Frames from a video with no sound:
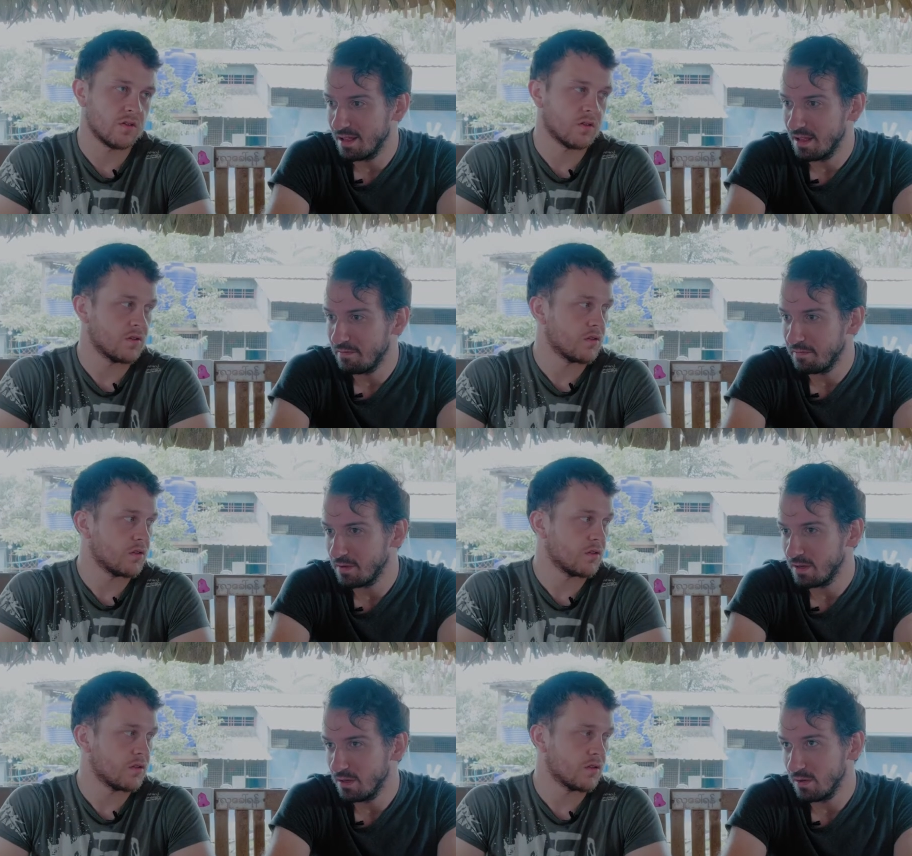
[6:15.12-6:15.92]
Speaker 1: if,
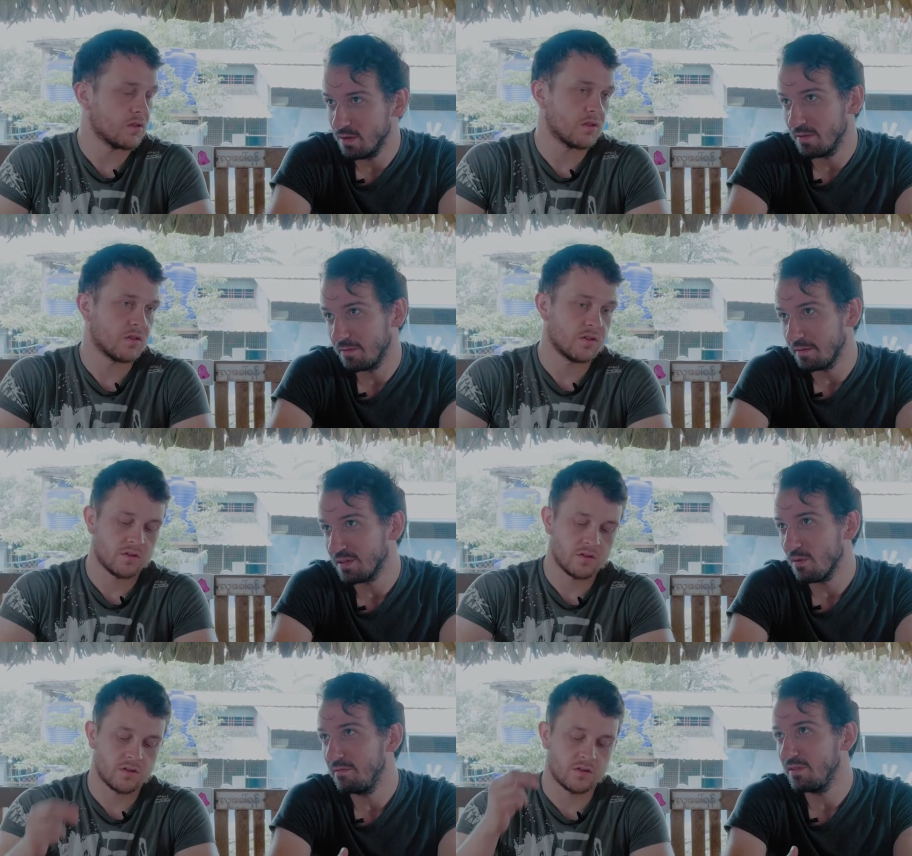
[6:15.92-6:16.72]
you, if, if
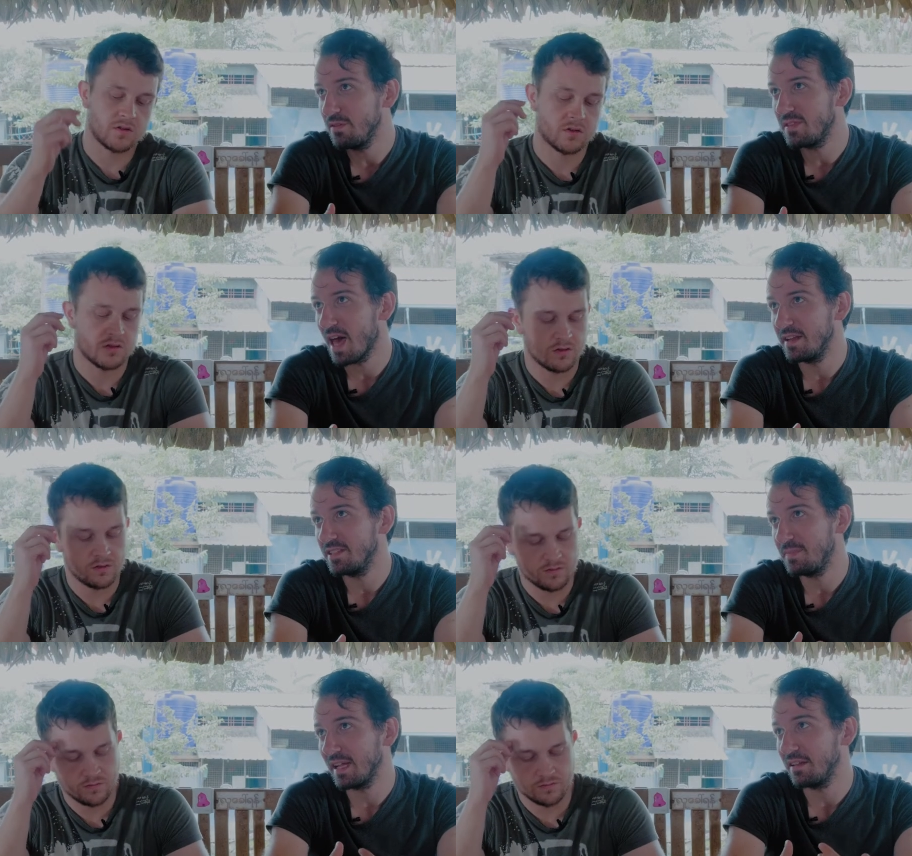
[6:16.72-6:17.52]
someone views that
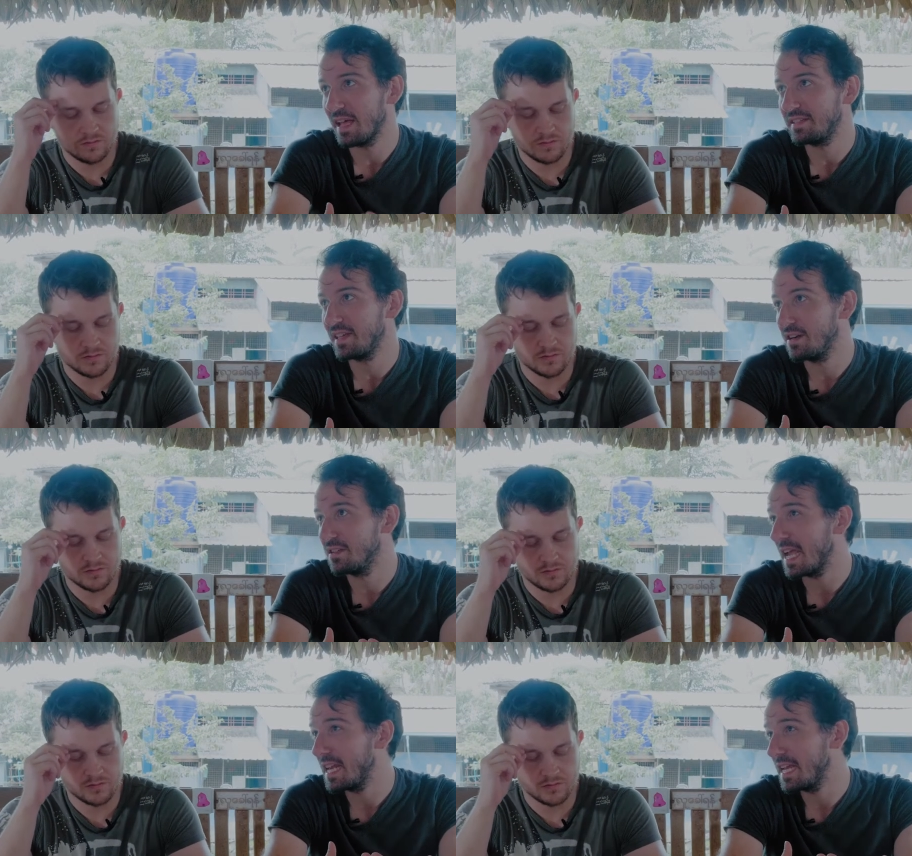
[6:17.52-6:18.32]
as being less
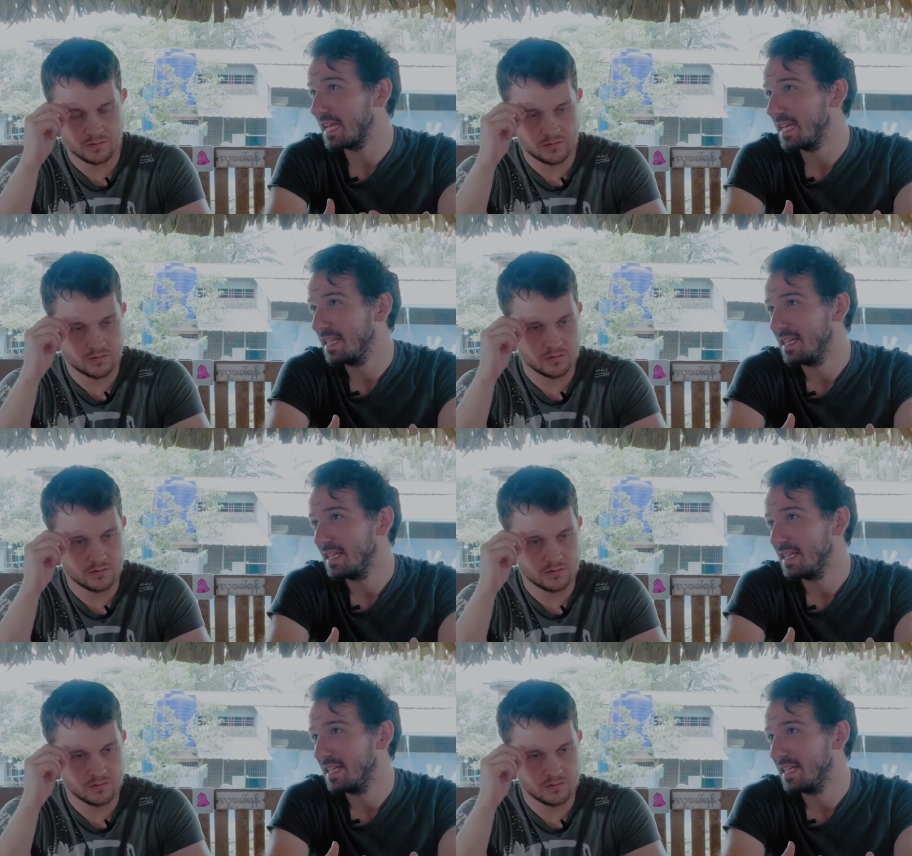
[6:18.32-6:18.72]
entertaining,